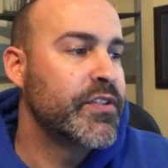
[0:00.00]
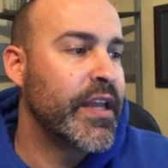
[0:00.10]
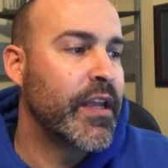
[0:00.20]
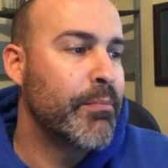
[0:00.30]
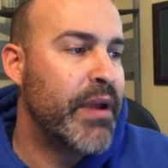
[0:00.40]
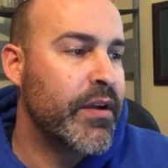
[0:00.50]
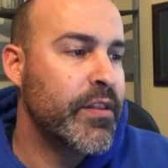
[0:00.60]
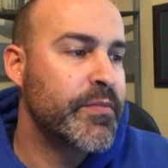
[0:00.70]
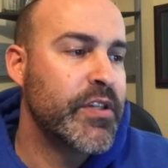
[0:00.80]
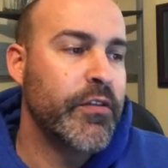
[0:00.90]
and compare
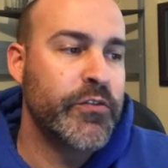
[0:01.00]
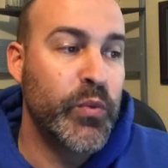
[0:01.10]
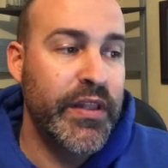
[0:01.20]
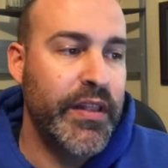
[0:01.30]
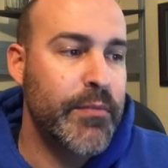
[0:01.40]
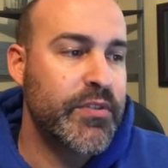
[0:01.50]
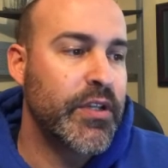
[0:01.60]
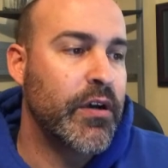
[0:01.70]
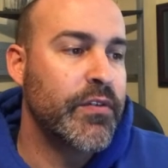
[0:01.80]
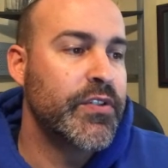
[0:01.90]
themselves with
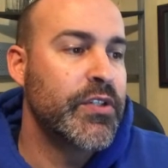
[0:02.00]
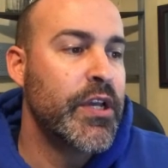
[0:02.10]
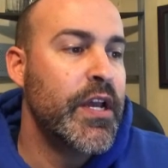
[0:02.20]
themselves,